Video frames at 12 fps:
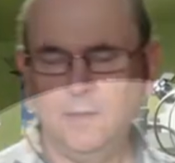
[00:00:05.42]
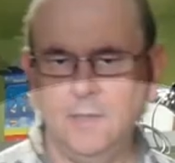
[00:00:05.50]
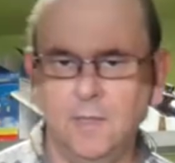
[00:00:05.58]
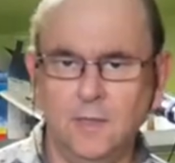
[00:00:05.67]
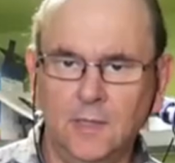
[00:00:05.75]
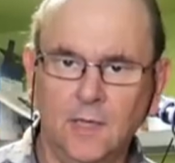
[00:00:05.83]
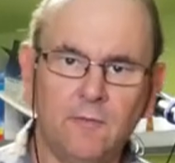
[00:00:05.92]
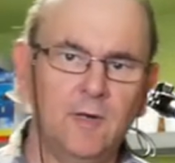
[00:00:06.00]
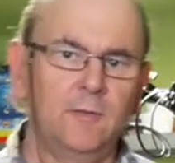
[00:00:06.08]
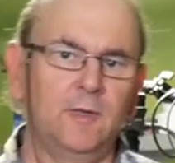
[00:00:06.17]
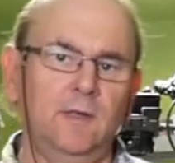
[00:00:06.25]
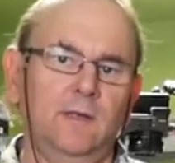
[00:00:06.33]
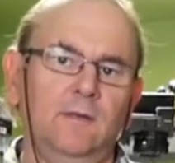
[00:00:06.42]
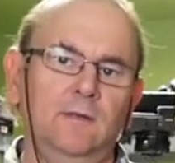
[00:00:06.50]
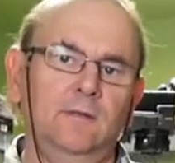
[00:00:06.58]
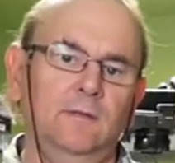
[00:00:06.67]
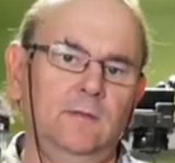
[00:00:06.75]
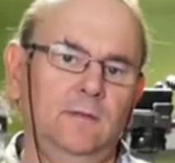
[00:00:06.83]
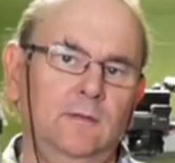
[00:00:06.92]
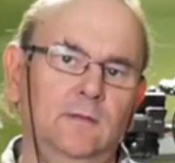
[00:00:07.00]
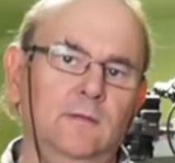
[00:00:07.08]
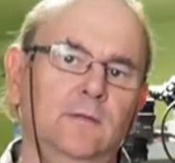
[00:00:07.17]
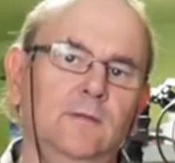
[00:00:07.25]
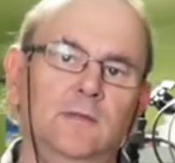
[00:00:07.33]
Hi, TechRabbit here.
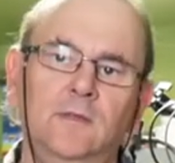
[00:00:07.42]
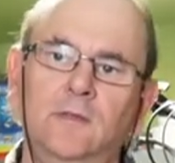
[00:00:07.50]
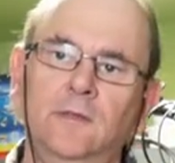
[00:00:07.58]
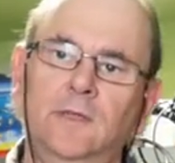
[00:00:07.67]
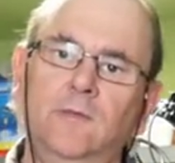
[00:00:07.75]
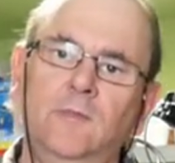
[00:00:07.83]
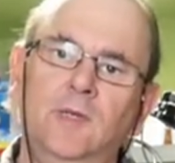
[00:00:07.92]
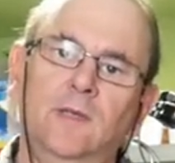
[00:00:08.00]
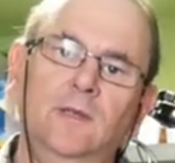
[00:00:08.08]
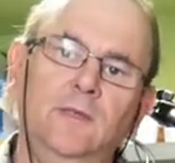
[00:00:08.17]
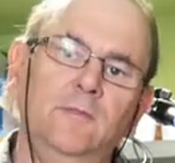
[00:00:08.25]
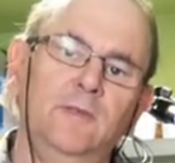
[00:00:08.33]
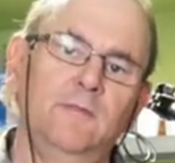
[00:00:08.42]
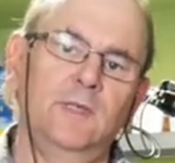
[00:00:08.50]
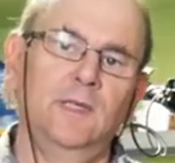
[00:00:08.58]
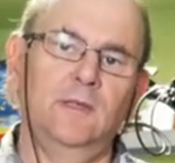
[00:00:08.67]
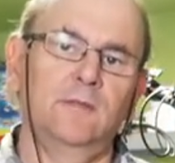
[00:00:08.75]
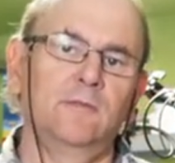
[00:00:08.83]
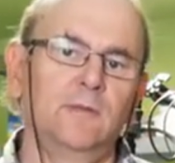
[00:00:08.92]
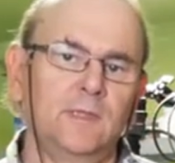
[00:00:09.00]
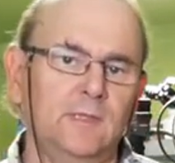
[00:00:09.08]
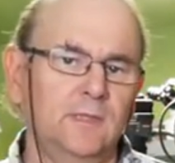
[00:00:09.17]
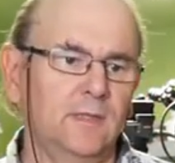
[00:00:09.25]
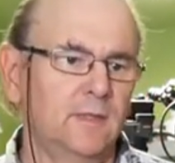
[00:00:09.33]
Thought I'd make a little bit of an announcement.
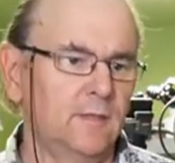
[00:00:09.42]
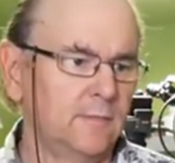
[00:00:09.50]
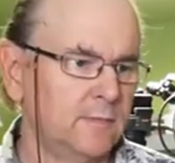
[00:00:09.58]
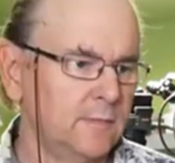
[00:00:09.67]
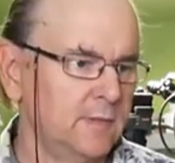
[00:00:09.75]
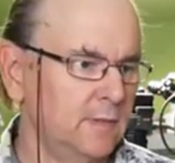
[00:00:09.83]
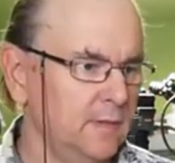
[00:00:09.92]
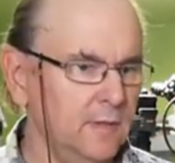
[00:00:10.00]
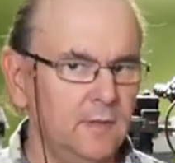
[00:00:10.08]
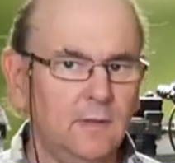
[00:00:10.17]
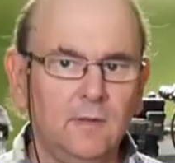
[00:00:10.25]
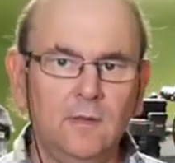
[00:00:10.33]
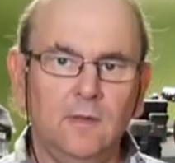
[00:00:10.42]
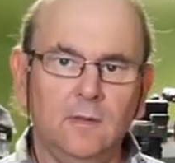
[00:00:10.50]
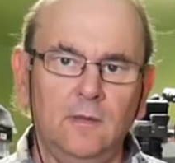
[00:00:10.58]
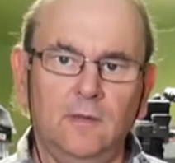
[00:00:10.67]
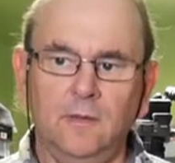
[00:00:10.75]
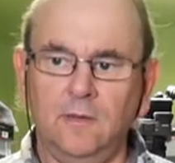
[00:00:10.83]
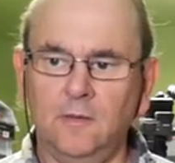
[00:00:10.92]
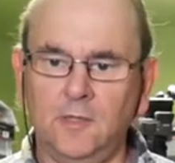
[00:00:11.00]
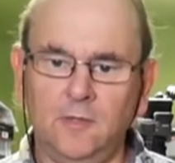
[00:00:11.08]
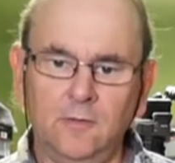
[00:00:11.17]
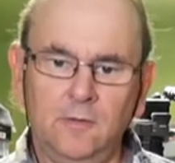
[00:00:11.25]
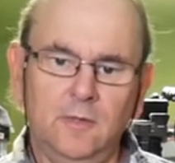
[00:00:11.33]
Um, the
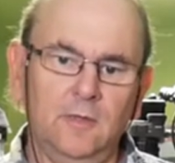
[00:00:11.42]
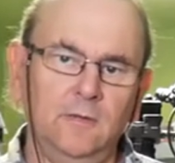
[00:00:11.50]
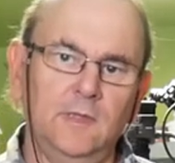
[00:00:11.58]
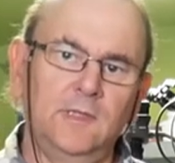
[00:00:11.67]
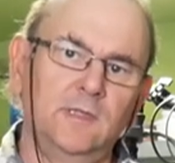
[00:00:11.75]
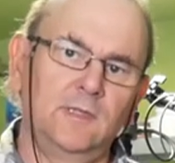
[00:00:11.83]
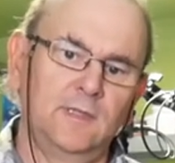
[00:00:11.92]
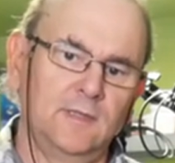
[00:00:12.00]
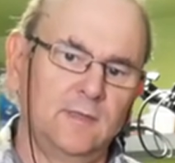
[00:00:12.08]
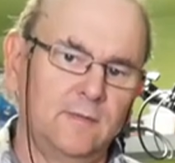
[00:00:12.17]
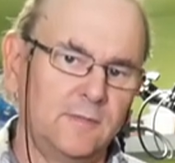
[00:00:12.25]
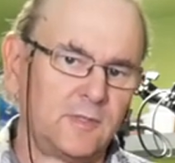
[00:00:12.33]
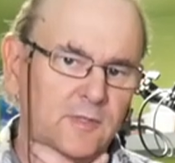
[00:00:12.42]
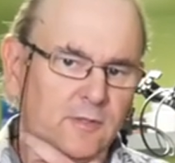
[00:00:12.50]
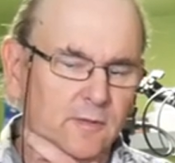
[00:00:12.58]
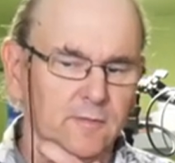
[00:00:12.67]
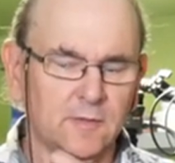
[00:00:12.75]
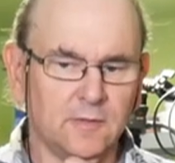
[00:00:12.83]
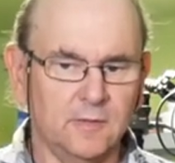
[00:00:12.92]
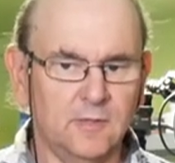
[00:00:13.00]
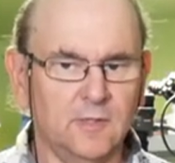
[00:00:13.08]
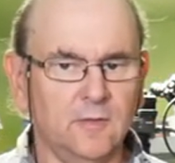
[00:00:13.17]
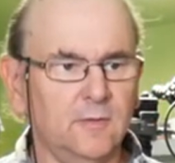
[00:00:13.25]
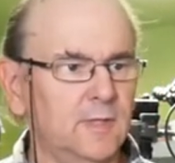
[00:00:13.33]
studio that's um, served
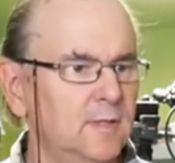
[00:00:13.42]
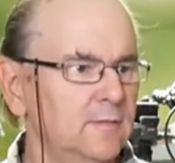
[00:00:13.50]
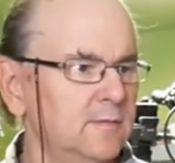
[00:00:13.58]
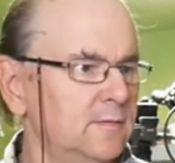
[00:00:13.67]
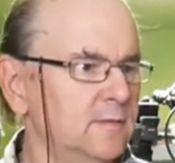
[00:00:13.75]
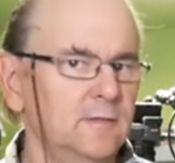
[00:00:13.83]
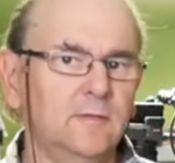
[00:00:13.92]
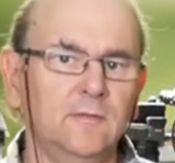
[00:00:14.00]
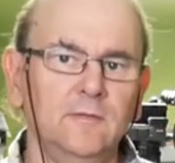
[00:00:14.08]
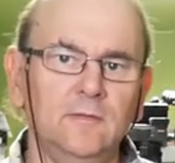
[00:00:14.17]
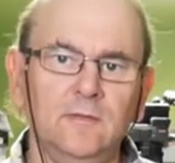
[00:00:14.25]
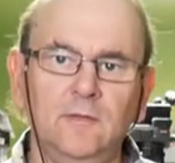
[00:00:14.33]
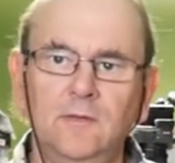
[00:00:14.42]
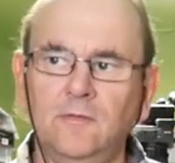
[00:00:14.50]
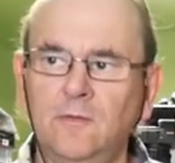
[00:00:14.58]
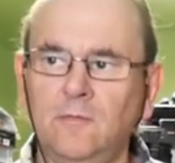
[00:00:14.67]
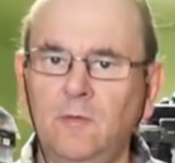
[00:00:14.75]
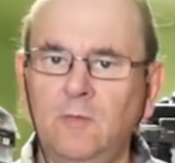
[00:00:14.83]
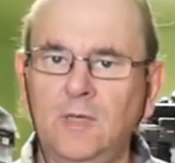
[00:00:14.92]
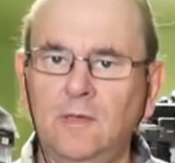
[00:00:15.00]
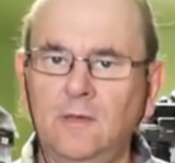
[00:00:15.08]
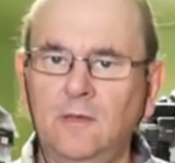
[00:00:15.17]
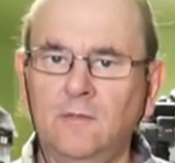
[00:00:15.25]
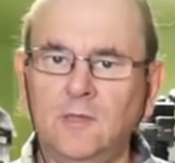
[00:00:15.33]
so well in the
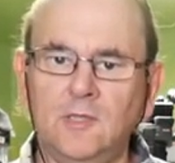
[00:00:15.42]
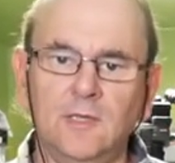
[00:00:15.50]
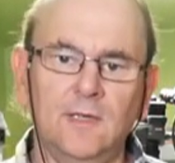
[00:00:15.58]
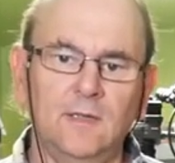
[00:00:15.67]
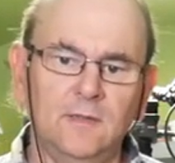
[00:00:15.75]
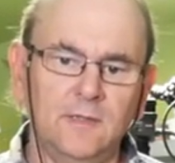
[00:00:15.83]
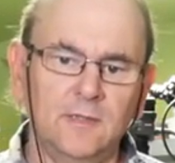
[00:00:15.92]
beginning of the channel